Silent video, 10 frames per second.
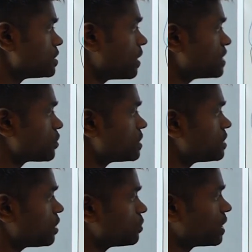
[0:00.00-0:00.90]
So as a
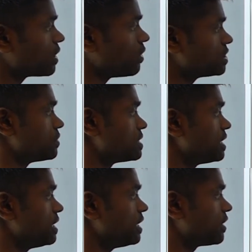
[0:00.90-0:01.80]
result, we can also
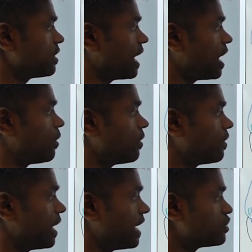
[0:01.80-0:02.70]
see here how
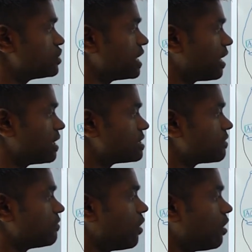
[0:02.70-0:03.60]
the HDL is
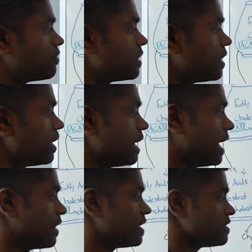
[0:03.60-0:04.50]
involved
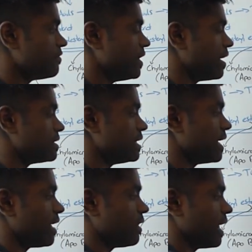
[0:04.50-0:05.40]
in this
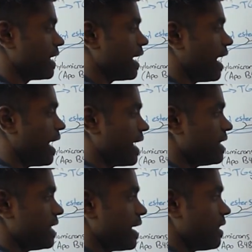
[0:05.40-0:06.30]
VLDL and
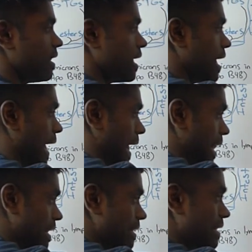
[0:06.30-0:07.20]
IDL and
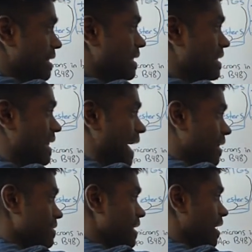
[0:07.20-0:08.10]
L
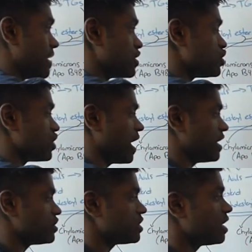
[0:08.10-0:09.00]
LDL
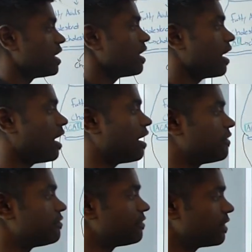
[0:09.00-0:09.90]
exchange
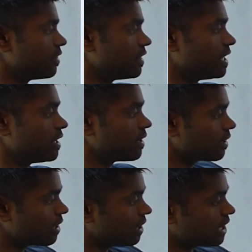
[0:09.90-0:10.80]
of the
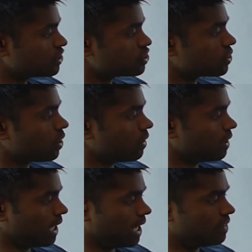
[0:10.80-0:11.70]

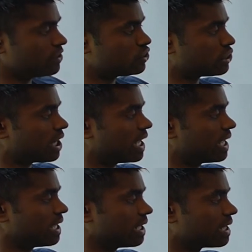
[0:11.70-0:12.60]
cholesterol and the
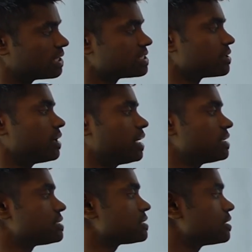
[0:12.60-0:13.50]

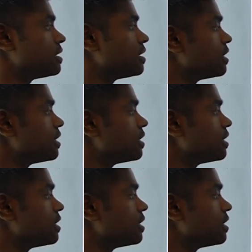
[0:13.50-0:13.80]
triglycerides.